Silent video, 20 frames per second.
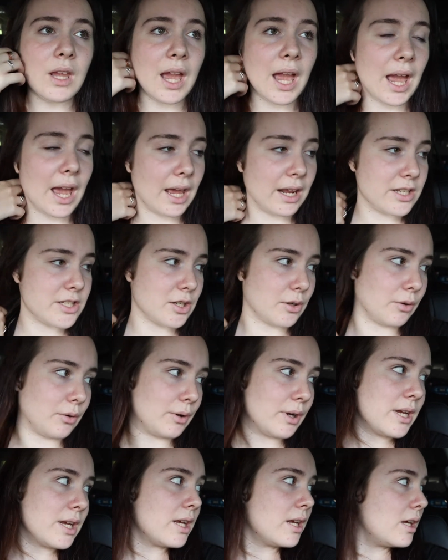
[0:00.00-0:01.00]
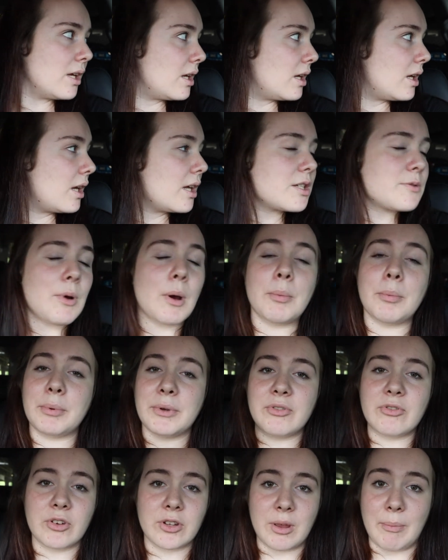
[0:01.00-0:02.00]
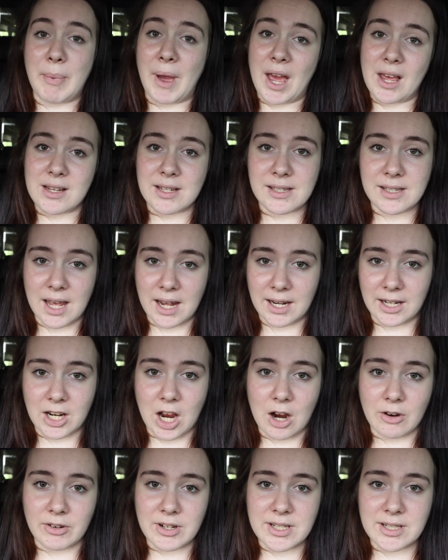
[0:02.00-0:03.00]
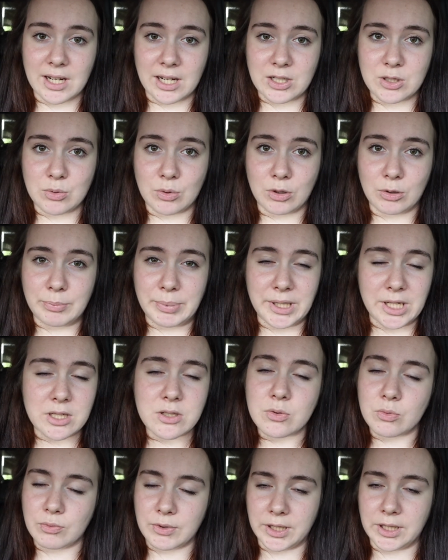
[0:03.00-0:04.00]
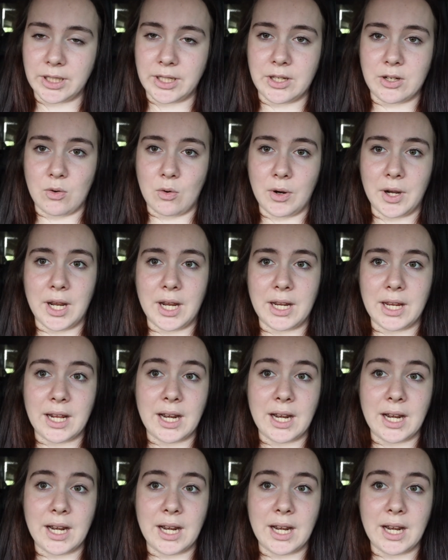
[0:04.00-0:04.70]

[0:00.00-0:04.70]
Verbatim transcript: And so it's probably for the best that it got rescheduled, but it's really annoying.